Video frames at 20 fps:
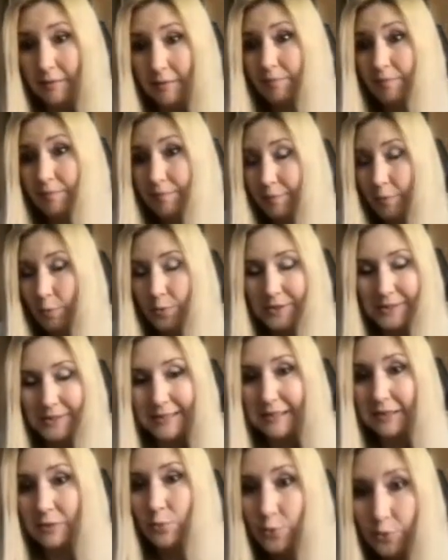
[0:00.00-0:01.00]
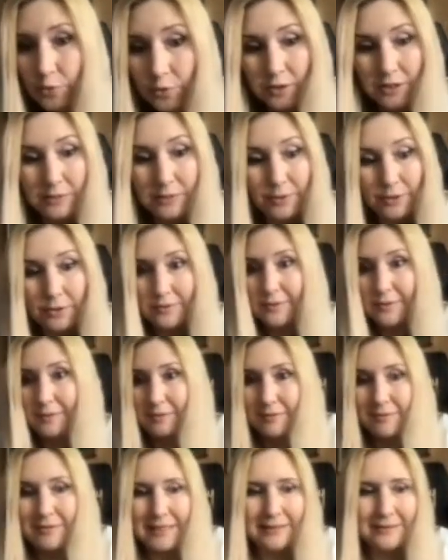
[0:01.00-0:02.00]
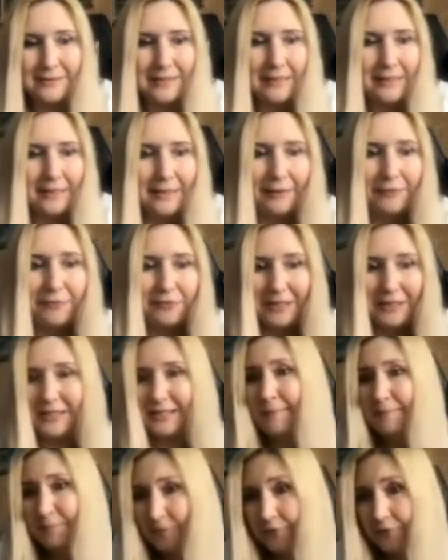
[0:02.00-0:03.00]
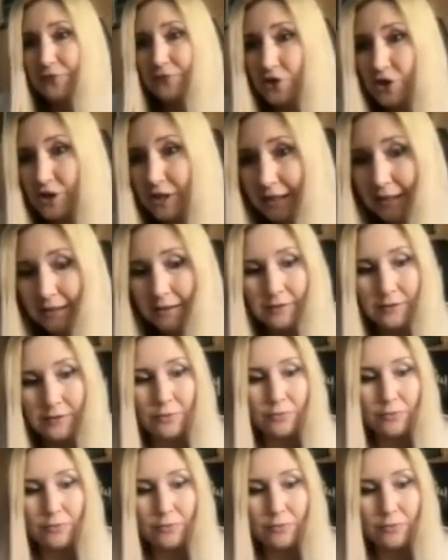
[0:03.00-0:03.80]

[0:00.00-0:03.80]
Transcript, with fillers: with these words because they think if it's 15, so